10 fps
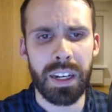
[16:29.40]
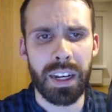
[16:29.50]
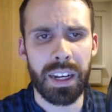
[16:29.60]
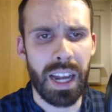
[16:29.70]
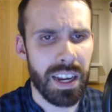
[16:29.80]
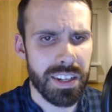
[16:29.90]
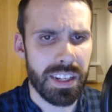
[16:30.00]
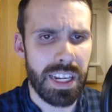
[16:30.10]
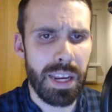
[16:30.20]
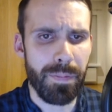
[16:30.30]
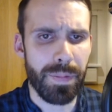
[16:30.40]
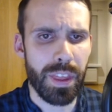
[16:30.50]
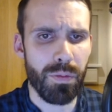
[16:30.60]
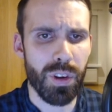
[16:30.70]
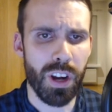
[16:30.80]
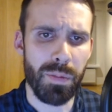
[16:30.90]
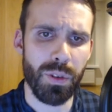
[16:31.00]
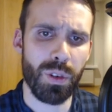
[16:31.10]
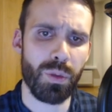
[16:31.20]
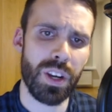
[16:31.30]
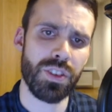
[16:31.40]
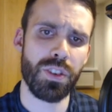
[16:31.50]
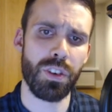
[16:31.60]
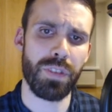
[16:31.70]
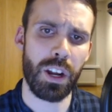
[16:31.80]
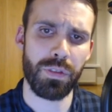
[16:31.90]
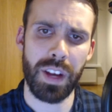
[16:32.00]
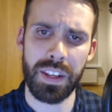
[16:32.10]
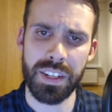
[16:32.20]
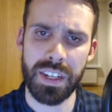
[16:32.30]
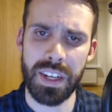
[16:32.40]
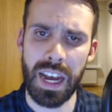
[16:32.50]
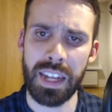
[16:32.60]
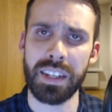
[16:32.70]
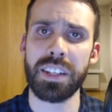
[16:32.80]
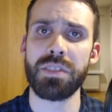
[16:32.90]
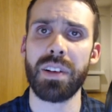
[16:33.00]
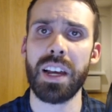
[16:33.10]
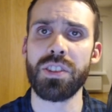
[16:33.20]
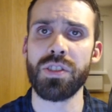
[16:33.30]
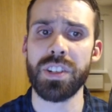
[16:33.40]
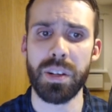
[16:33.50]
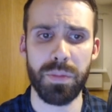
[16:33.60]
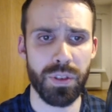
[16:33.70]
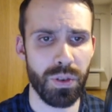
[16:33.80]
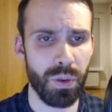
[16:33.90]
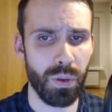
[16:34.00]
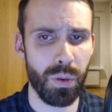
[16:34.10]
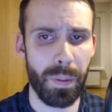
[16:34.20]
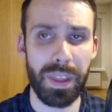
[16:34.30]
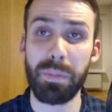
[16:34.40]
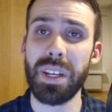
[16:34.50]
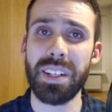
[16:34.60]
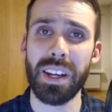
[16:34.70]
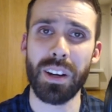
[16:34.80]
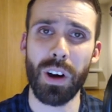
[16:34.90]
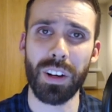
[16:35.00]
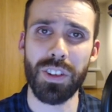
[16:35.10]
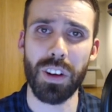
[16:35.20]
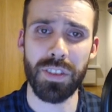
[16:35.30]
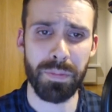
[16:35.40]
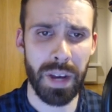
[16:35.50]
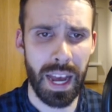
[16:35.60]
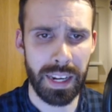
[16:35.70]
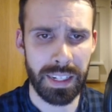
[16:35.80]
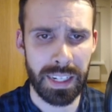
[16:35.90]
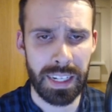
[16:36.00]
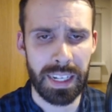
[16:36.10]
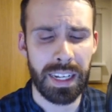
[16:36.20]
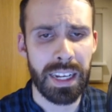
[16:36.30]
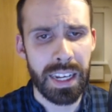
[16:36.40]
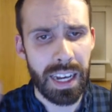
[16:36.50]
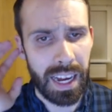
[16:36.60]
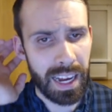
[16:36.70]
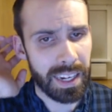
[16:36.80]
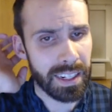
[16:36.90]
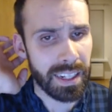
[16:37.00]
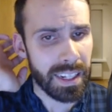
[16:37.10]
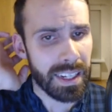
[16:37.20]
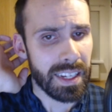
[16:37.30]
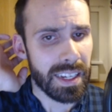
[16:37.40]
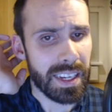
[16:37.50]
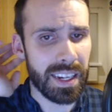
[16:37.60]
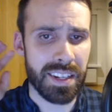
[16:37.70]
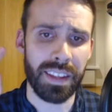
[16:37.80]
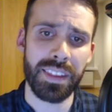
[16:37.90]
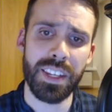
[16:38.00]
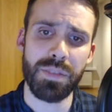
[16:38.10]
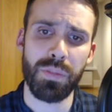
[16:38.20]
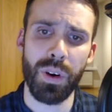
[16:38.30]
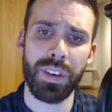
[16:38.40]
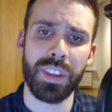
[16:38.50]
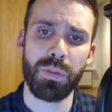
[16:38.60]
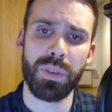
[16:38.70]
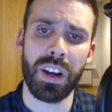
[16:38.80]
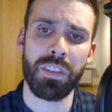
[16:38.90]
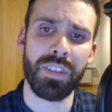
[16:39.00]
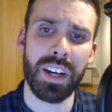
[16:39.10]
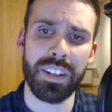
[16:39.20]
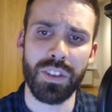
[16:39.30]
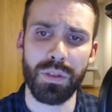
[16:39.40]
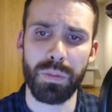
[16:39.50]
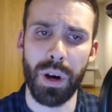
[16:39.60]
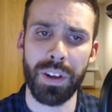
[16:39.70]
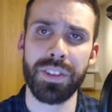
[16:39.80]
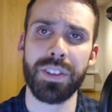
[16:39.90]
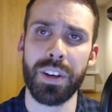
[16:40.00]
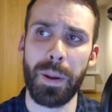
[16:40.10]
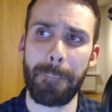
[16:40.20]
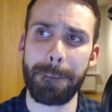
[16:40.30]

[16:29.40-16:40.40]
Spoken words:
Lastly, we come to the question of Final Fantasy and its relationship to the media ecology of Japan. And it is at this point that we are invited to ponder,